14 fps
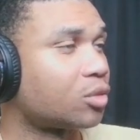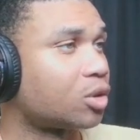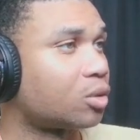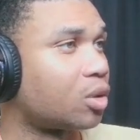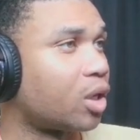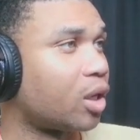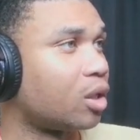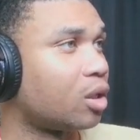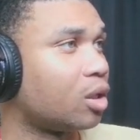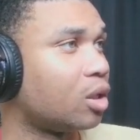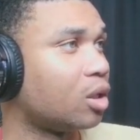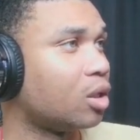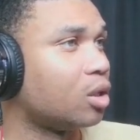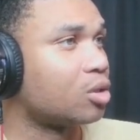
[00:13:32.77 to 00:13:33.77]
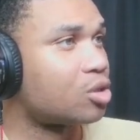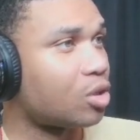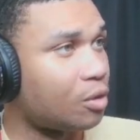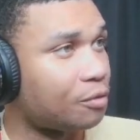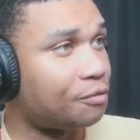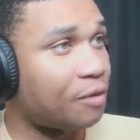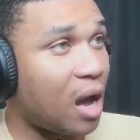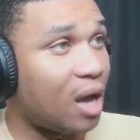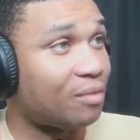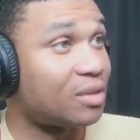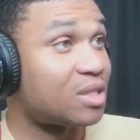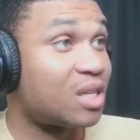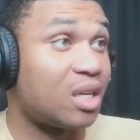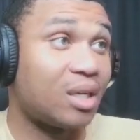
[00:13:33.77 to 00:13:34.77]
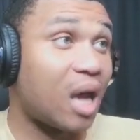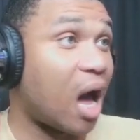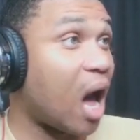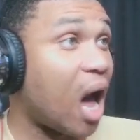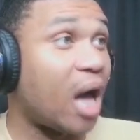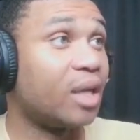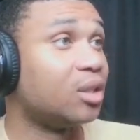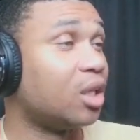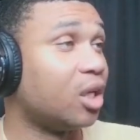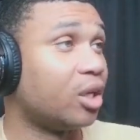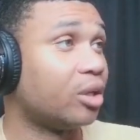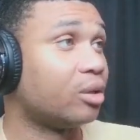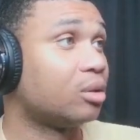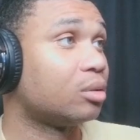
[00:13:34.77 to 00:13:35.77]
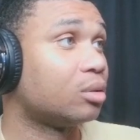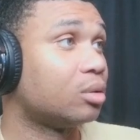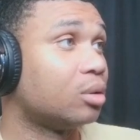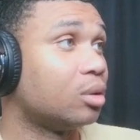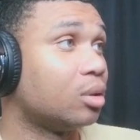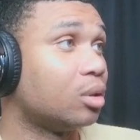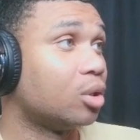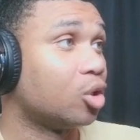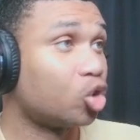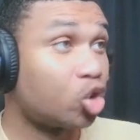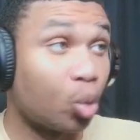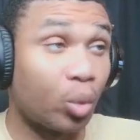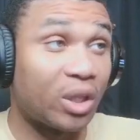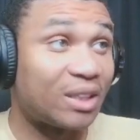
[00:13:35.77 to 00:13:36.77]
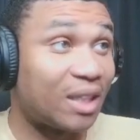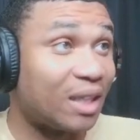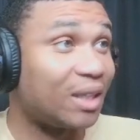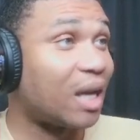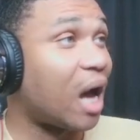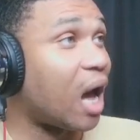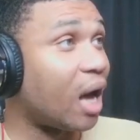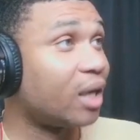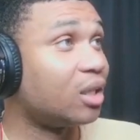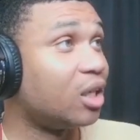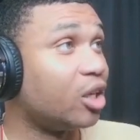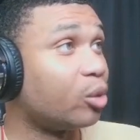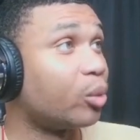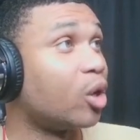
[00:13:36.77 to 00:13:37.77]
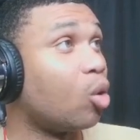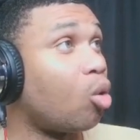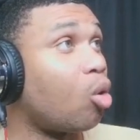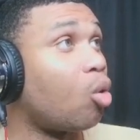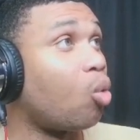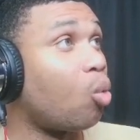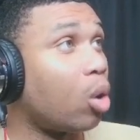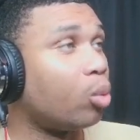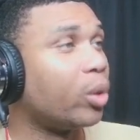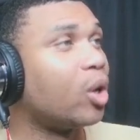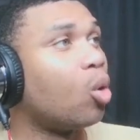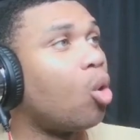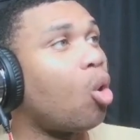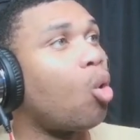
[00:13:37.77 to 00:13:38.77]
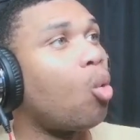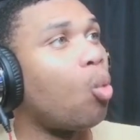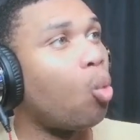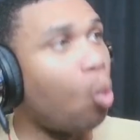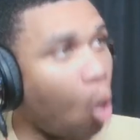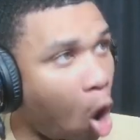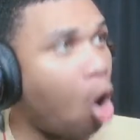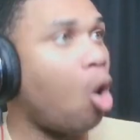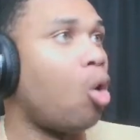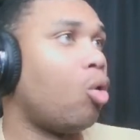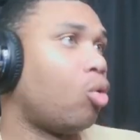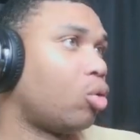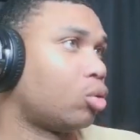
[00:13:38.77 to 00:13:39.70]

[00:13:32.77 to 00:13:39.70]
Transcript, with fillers: Okay. Turn 5 is getting hot in here. So when it's getting hot in here, we gonna Wong.